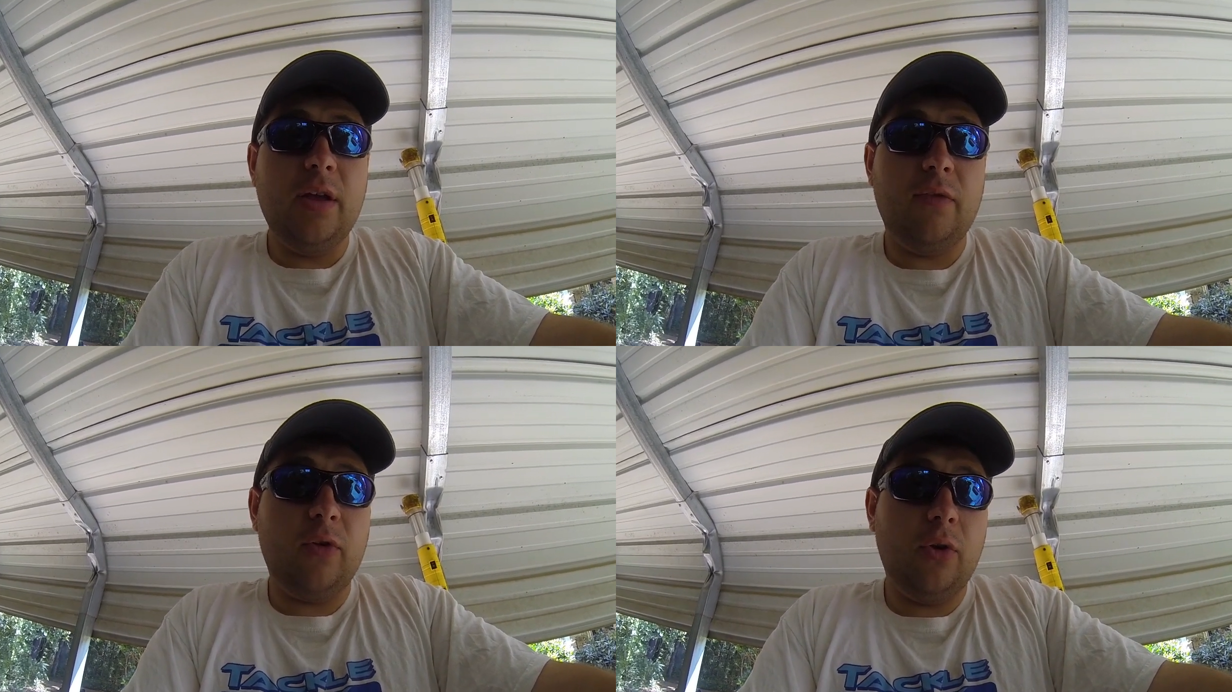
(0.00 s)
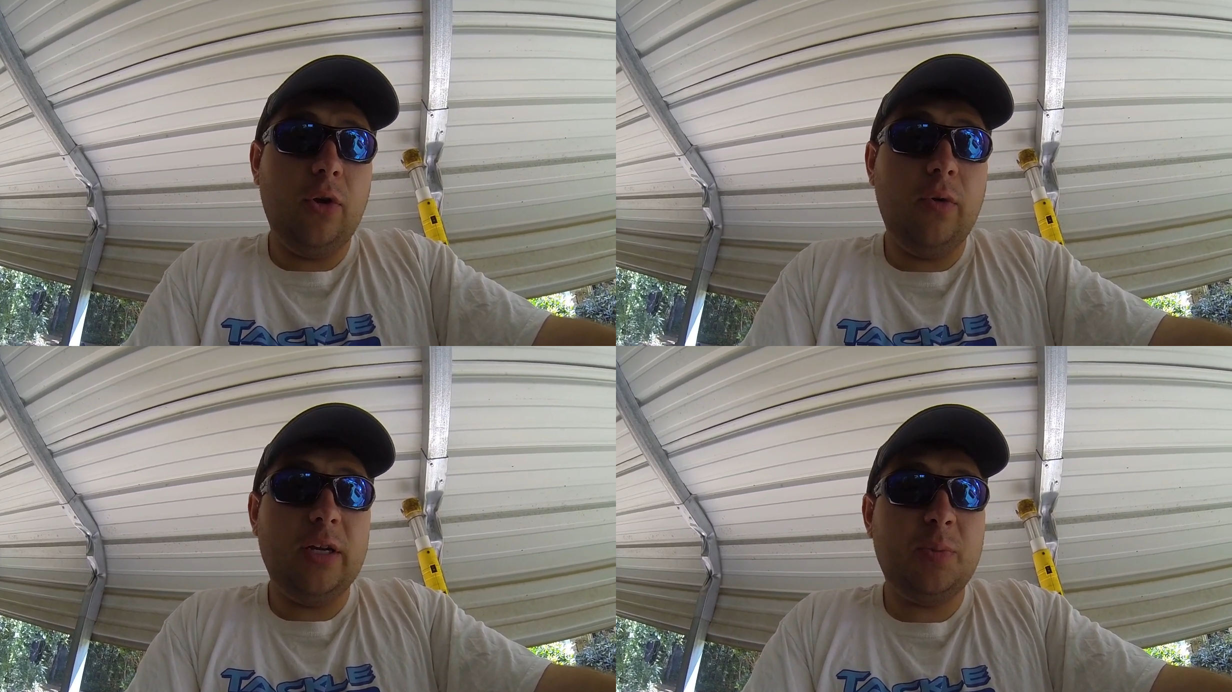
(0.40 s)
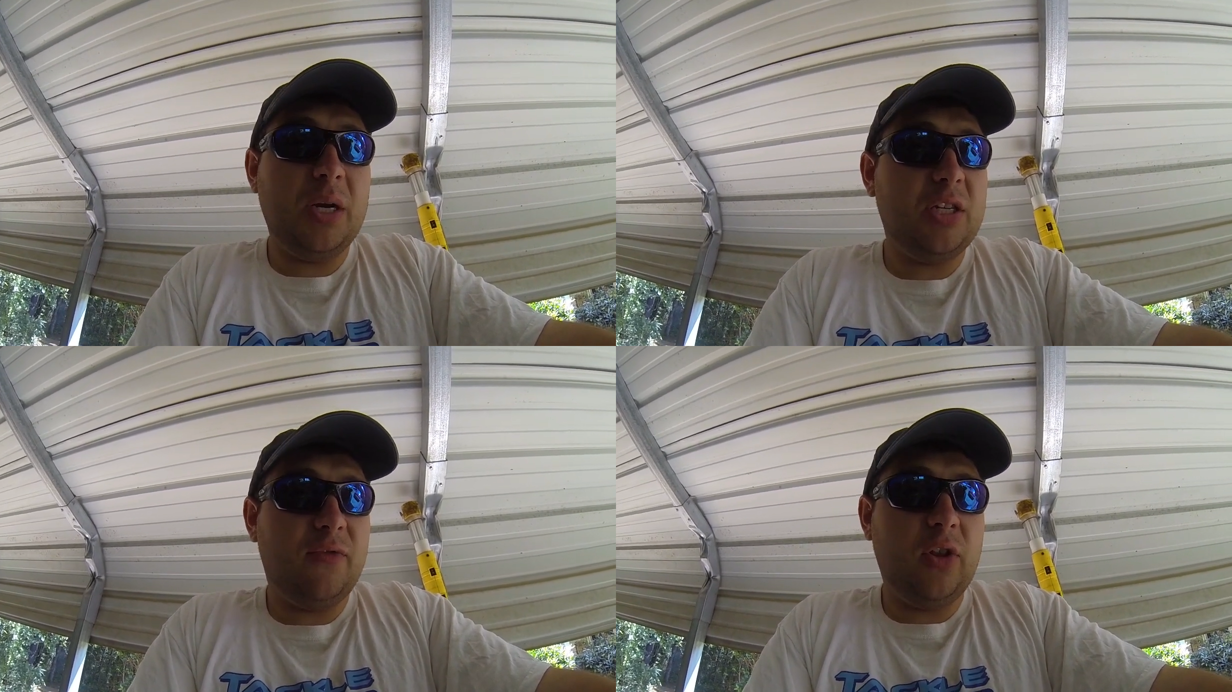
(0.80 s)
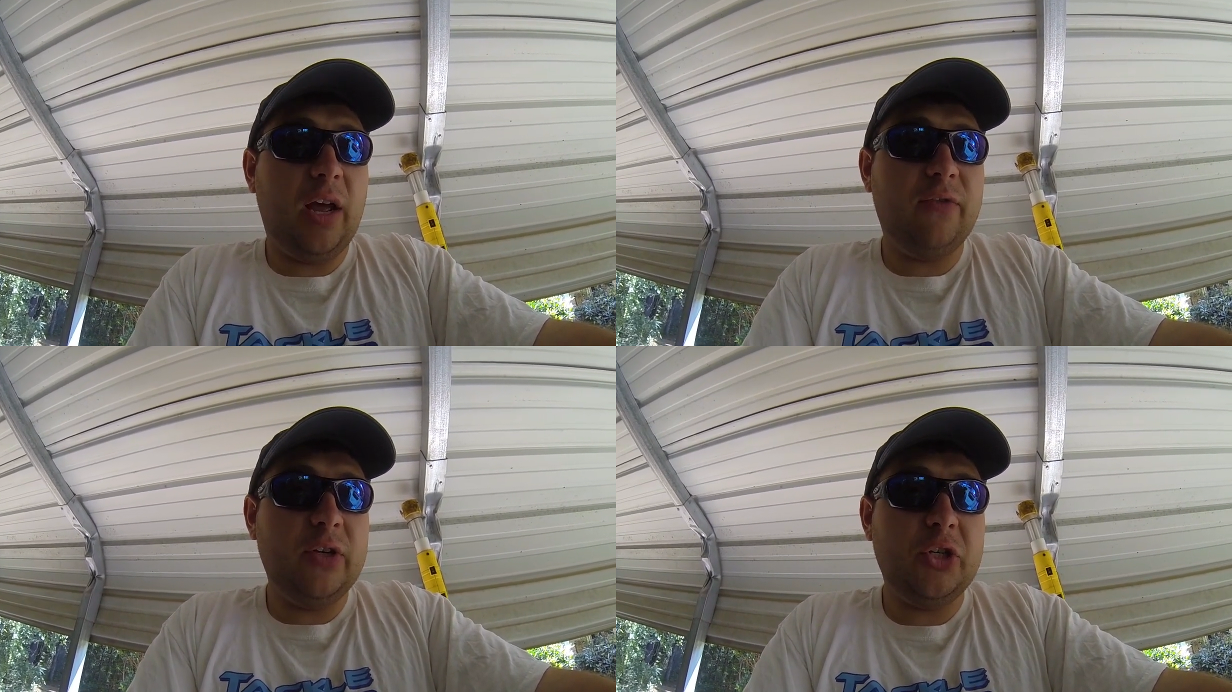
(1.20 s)
If you're new, and especially if you
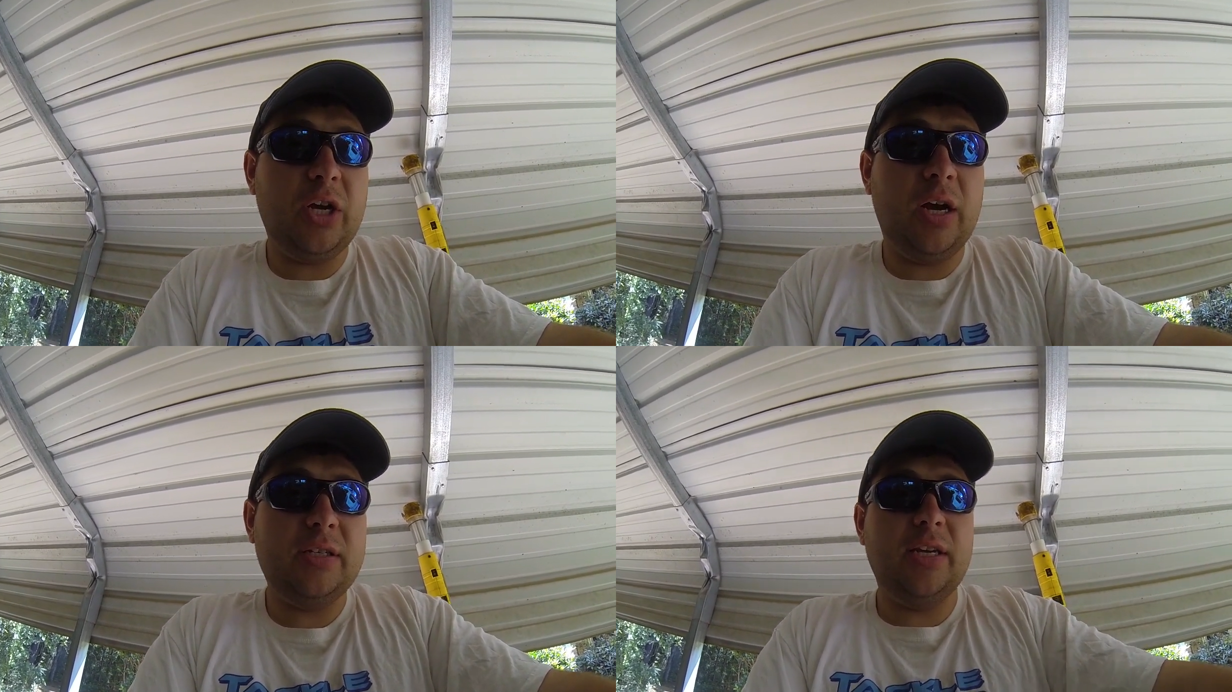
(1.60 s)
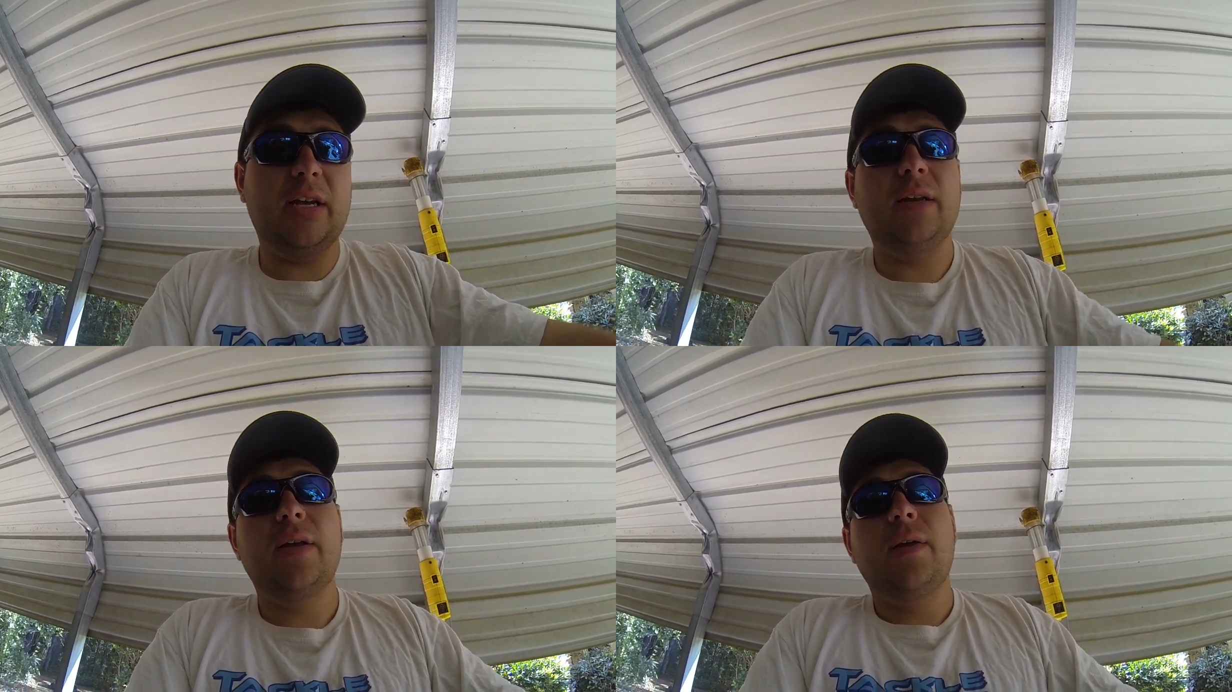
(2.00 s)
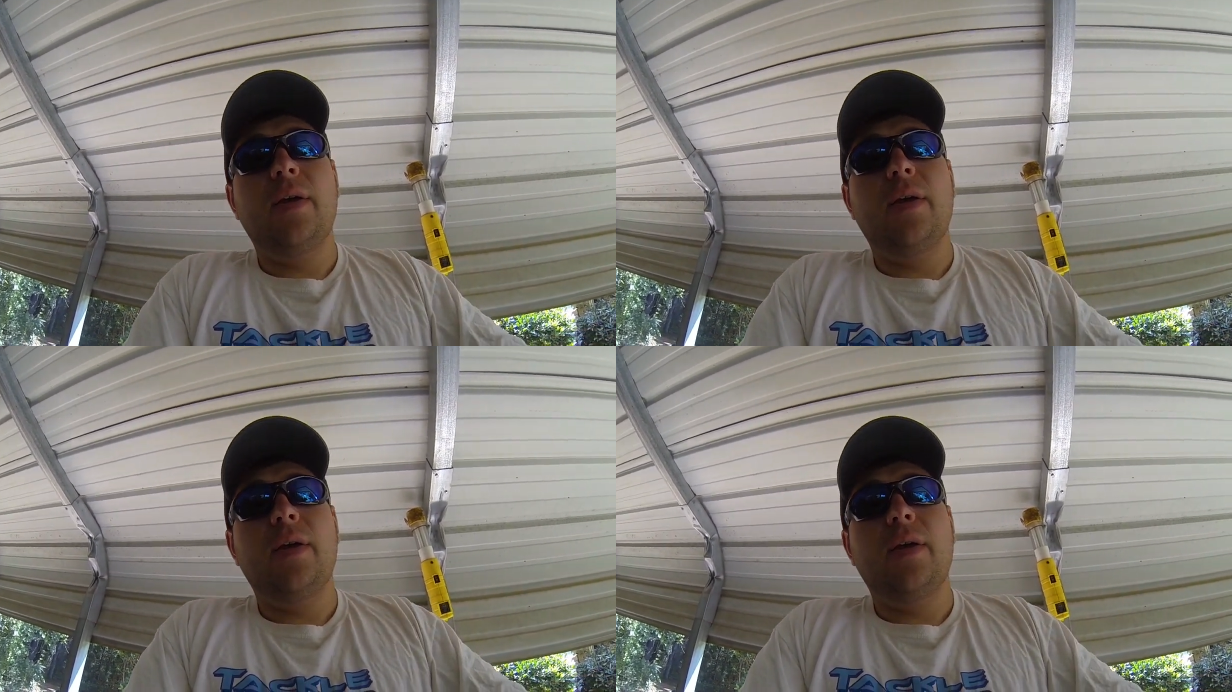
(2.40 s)
like fishing content,